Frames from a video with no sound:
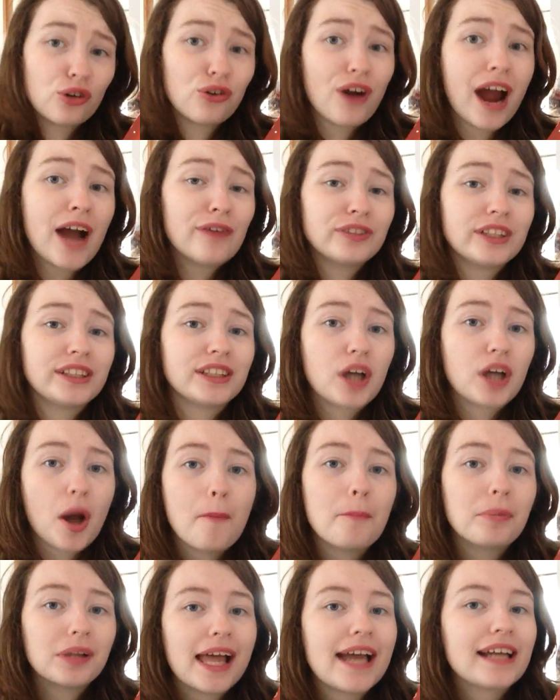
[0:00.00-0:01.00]
crafted
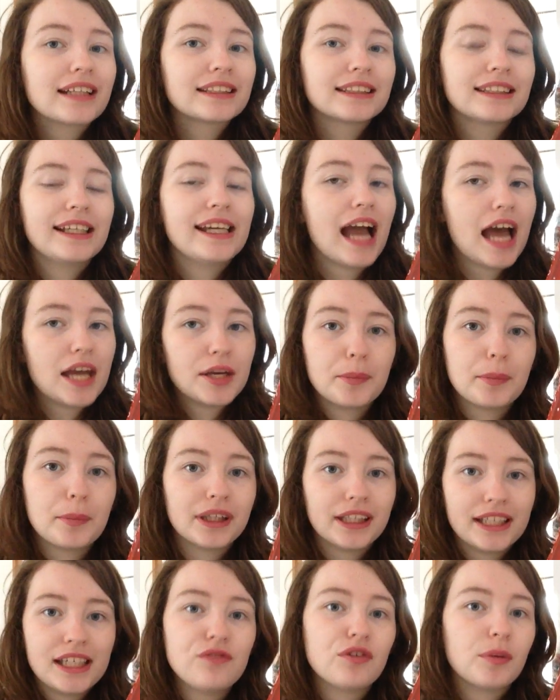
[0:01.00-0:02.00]
complexly and
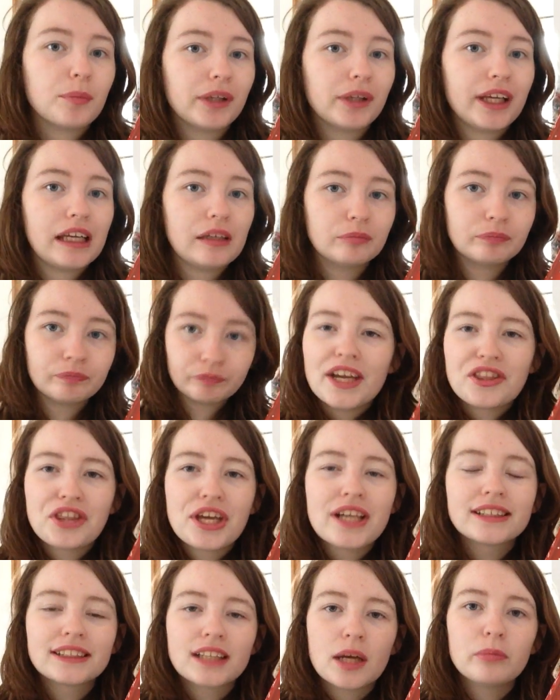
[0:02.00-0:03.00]
believably. I
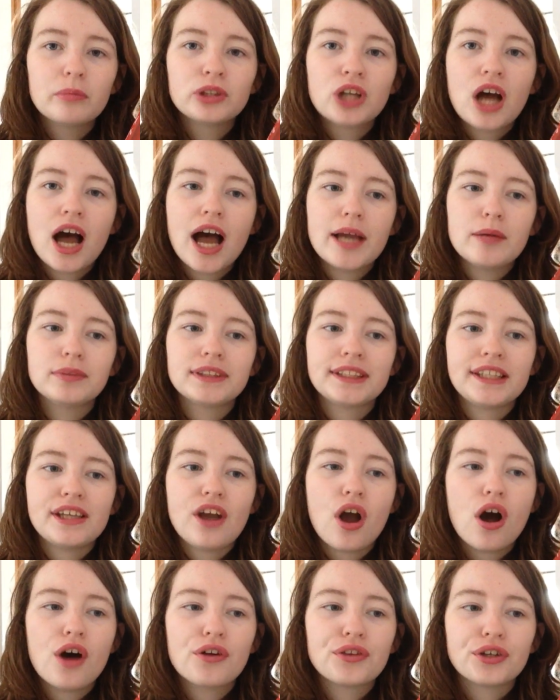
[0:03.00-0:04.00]
think sometimes
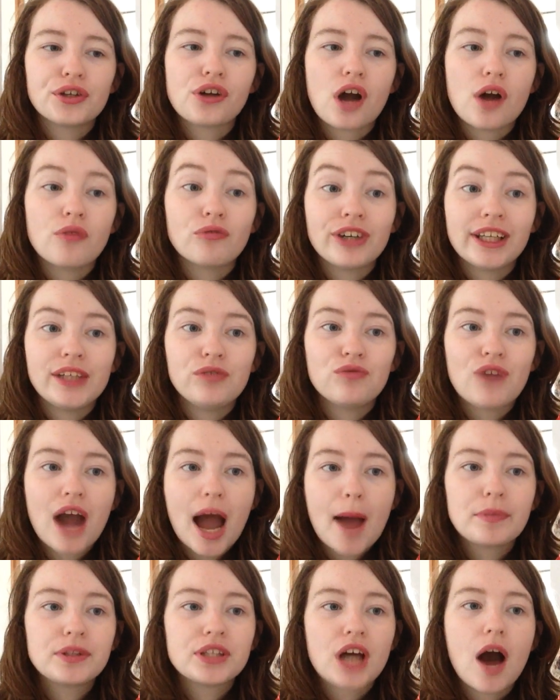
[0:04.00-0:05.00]
the author got really
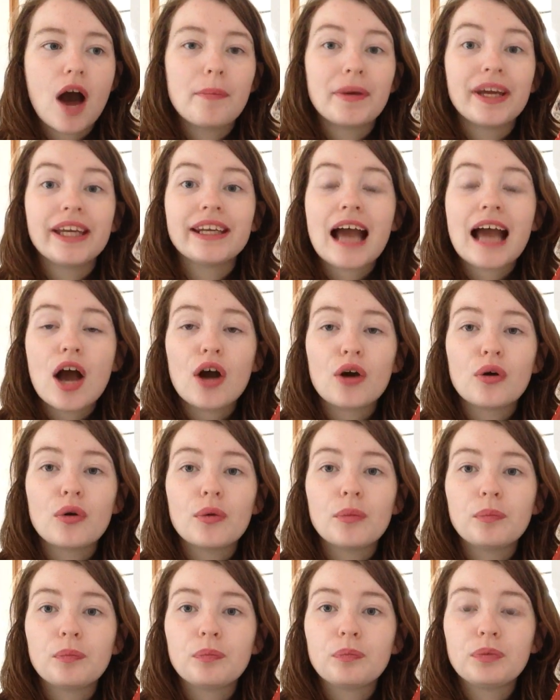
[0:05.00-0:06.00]
wrapped up in
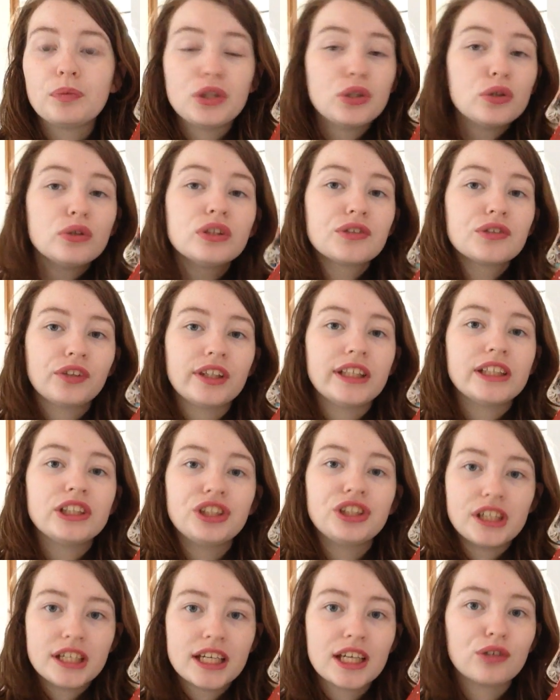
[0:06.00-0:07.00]
how beautifully
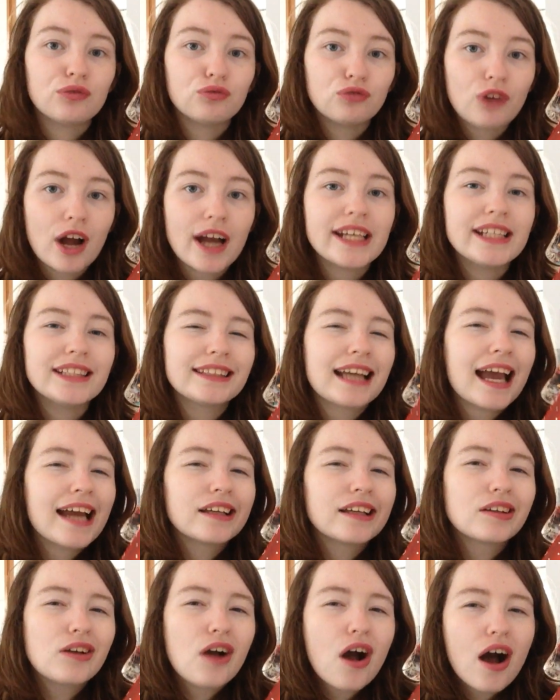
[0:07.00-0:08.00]
she can write
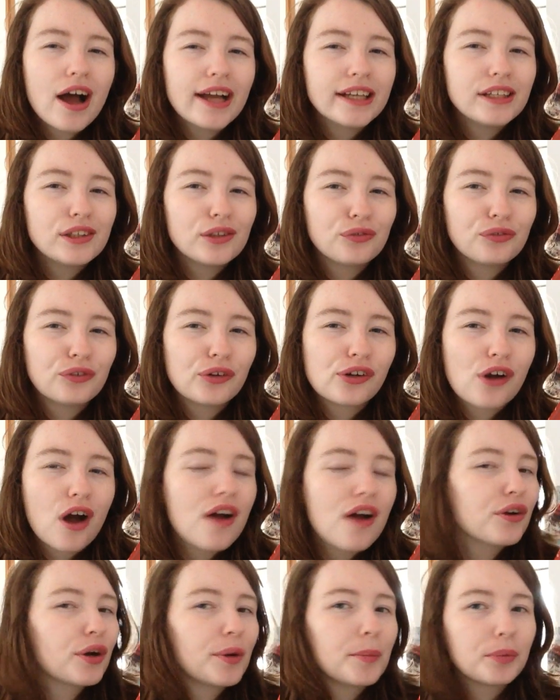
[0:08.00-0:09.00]
and kind of
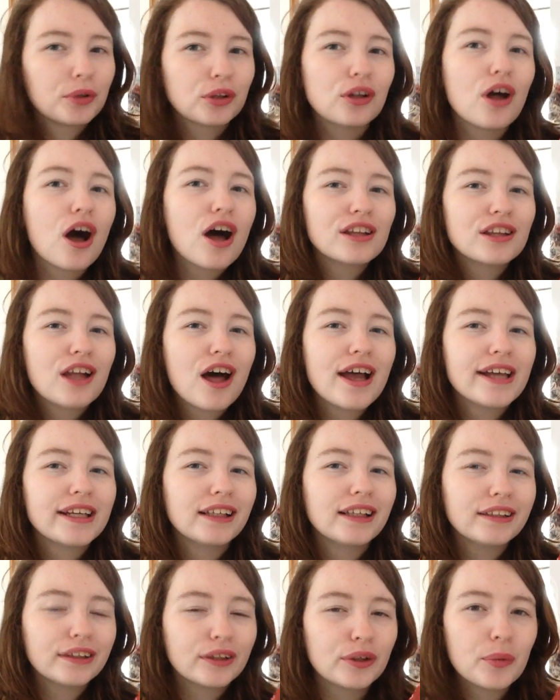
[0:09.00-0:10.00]
forgot her plot line
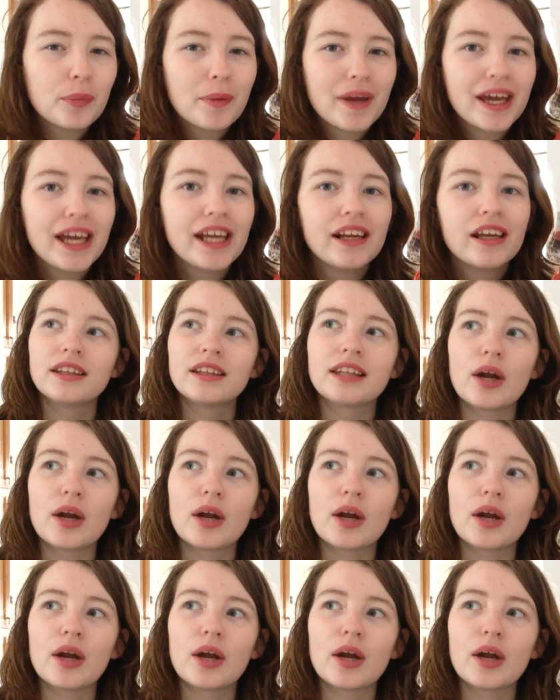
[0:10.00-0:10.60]
a little bit.